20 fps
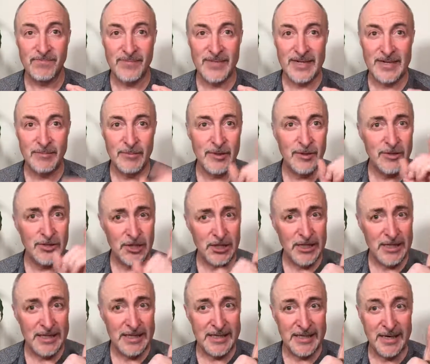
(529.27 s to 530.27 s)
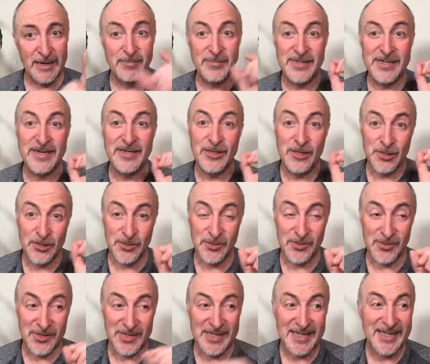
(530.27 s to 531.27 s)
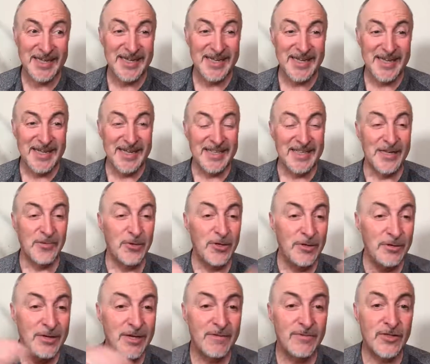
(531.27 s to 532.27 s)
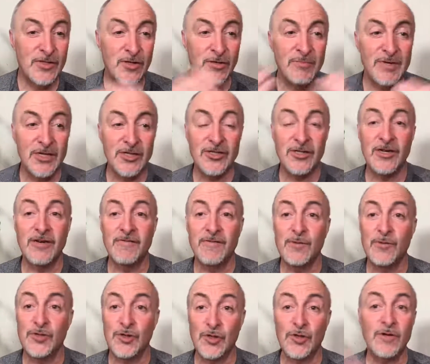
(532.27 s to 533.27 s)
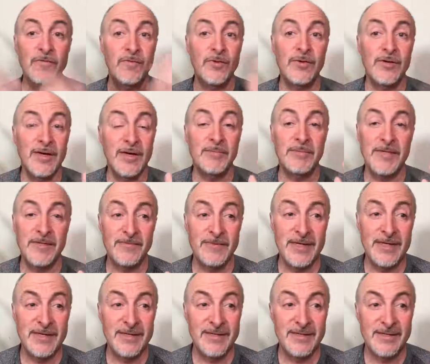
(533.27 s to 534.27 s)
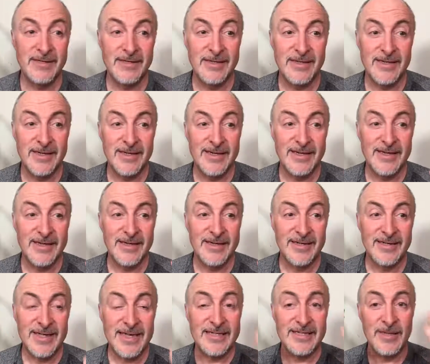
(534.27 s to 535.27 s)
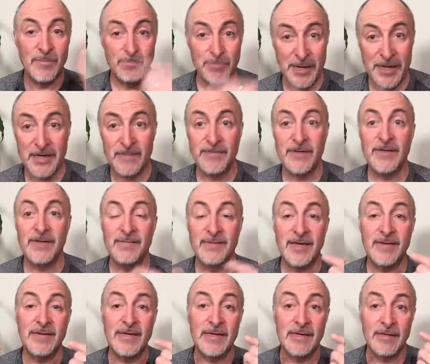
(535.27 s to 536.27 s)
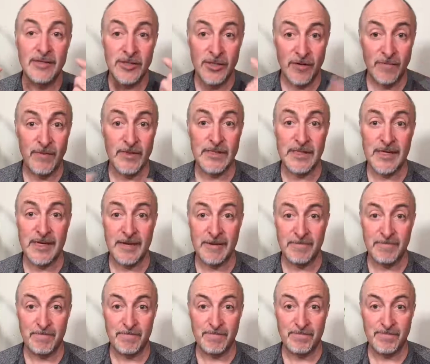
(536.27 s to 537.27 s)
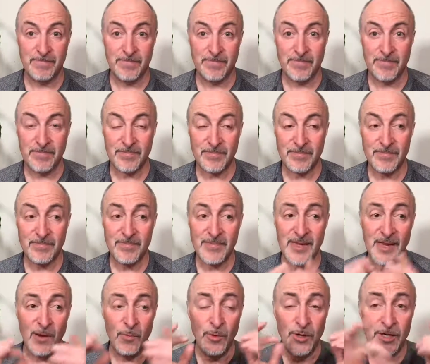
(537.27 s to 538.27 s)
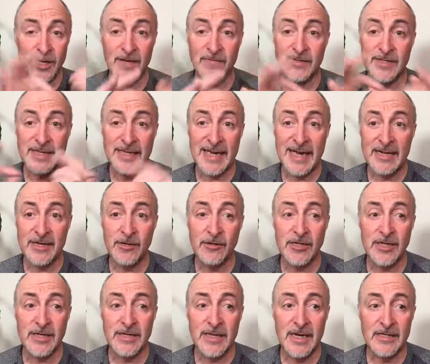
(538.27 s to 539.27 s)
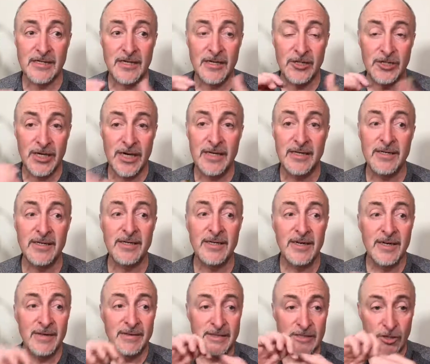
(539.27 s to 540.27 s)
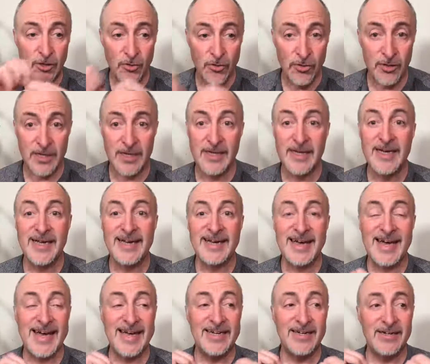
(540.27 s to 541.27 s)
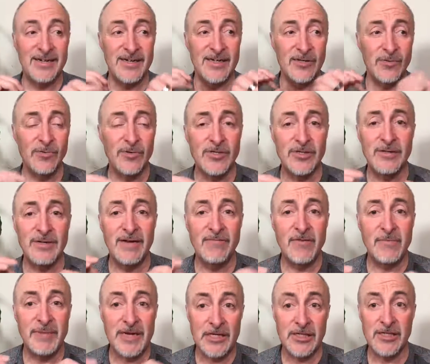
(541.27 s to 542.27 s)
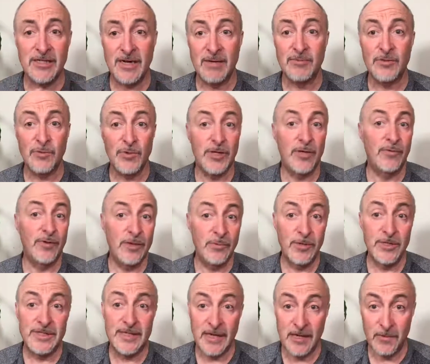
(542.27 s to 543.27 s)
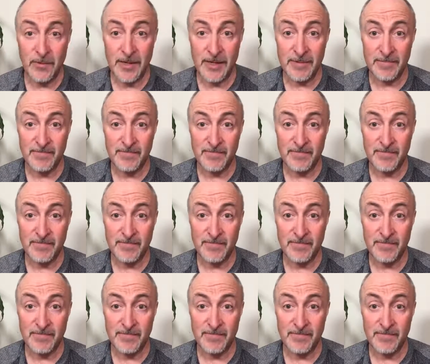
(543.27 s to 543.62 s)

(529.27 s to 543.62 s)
And I'm not cheating there, I'm telling the truth. That when you give so much that you feel joyful and uplifted, that's the benefit of giving selflessly. When you give to get, usually there's an agenda, there's a hook, and it also never matches up to what you really want anyway.